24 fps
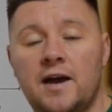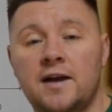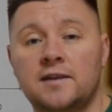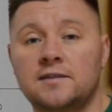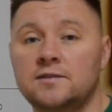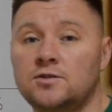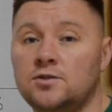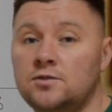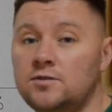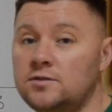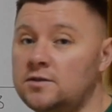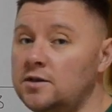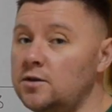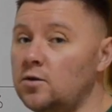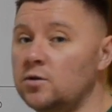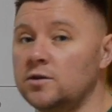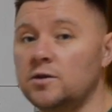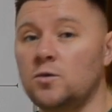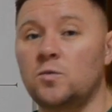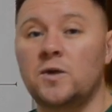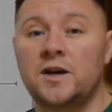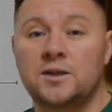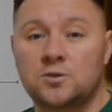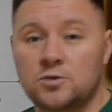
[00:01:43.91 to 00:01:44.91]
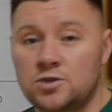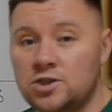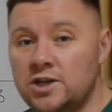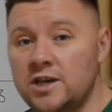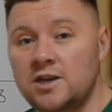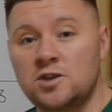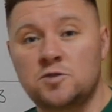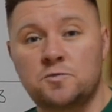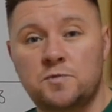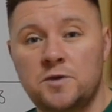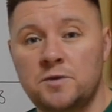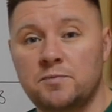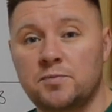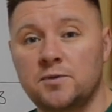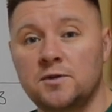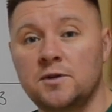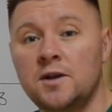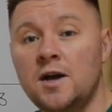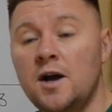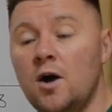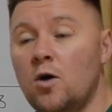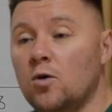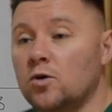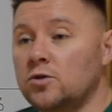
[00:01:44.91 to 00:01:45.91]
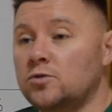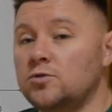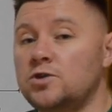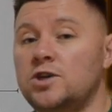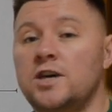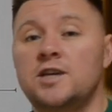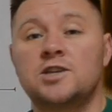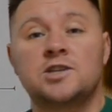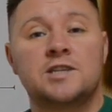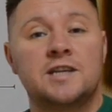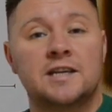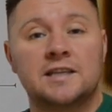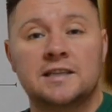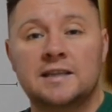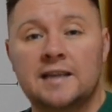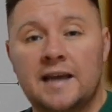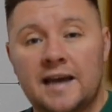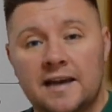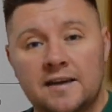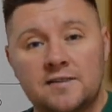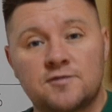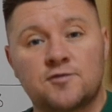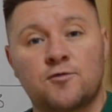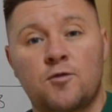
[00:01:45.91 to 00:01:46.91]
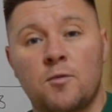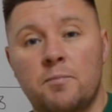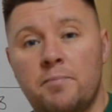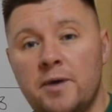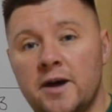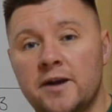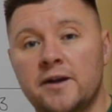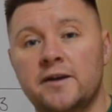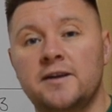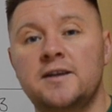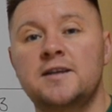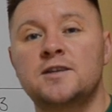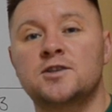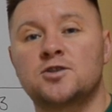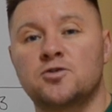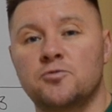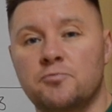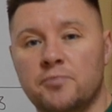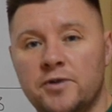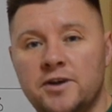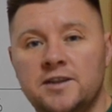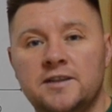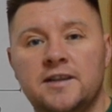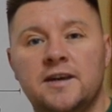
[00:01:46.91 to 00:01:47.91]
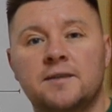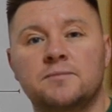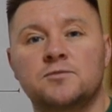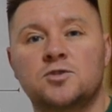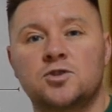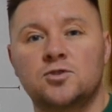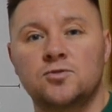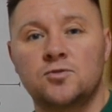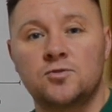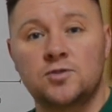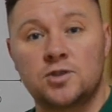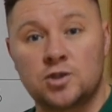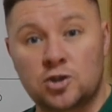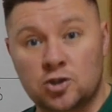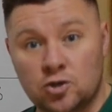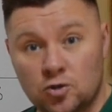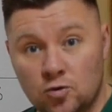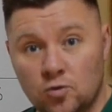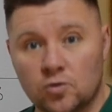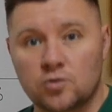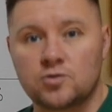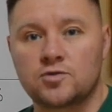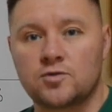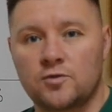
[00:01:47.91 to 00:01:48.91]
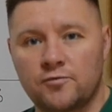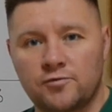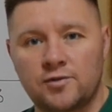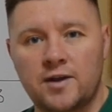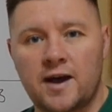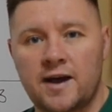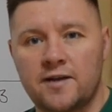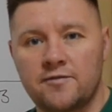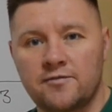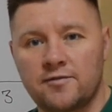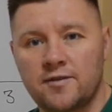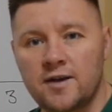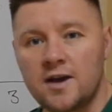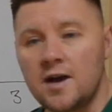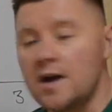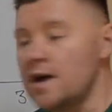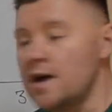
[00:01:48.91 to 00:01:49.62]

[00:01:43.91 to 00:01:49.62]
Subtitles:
And the only way to change people or to change their lives for better is to bring them to the source of life.